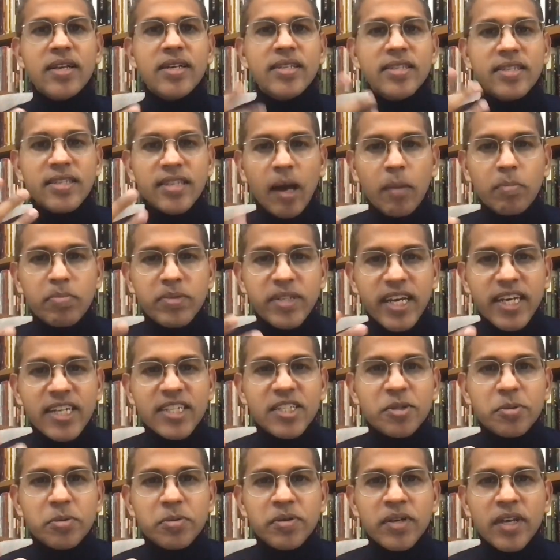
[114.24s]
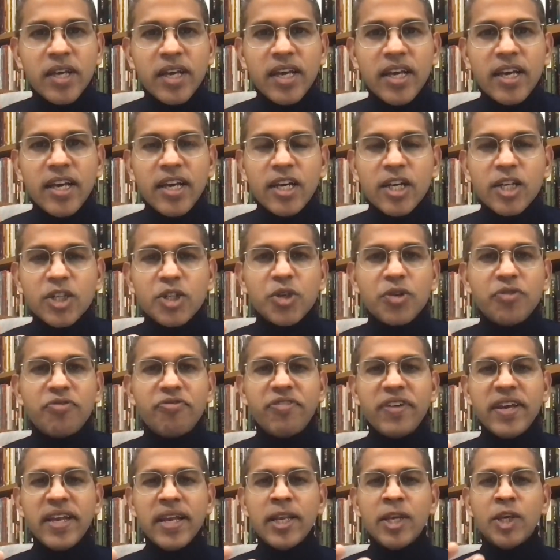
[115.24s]
subjects should
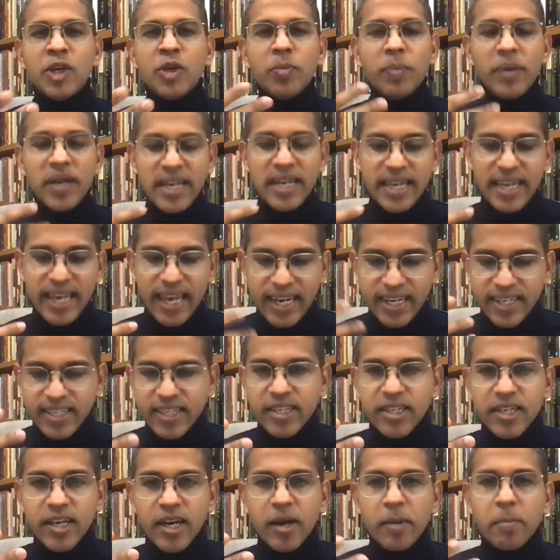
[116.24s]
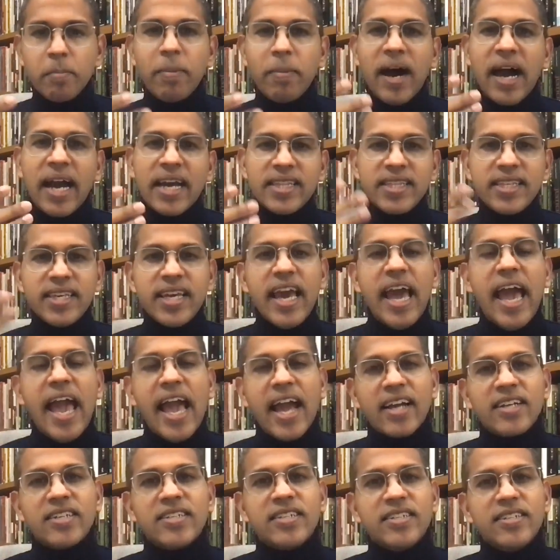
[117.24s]
feel humiliated by the
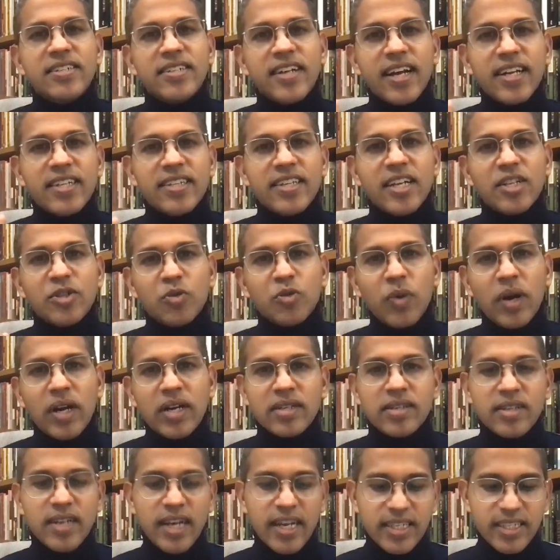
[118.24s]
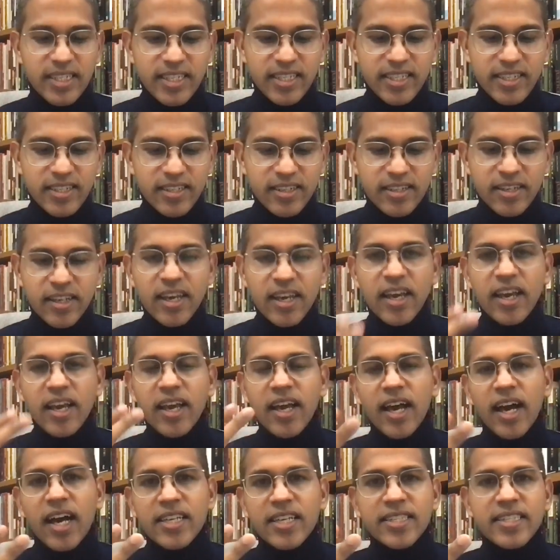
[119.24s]
act, right? That's one criterion.
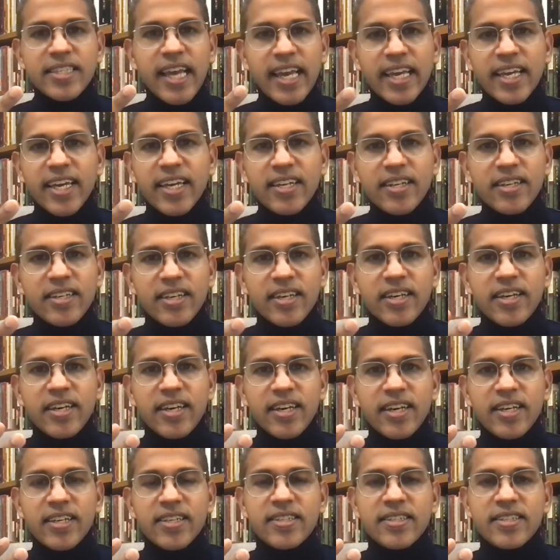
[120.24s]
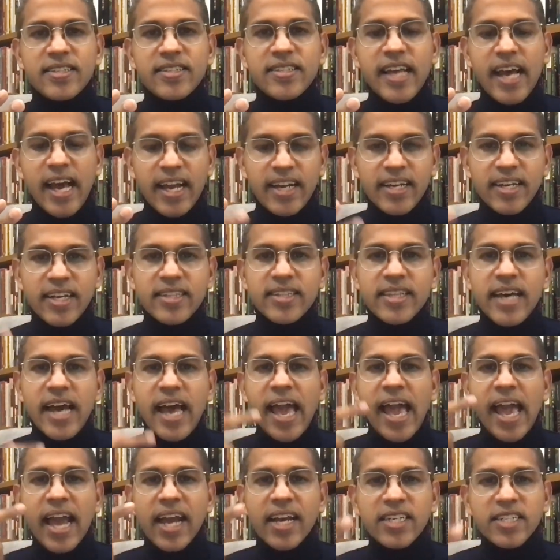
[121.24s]
A second is that
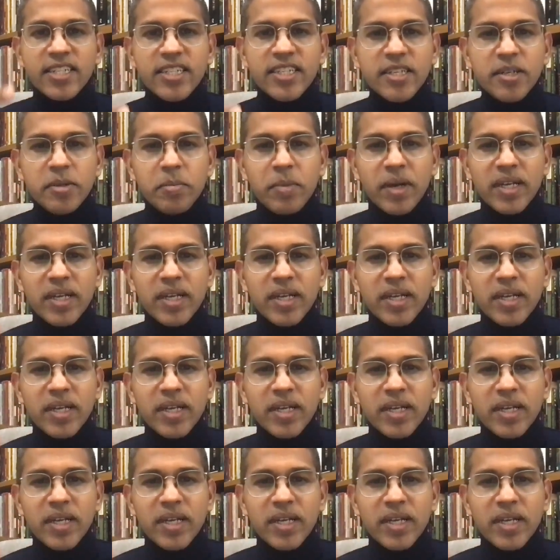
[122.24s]
the action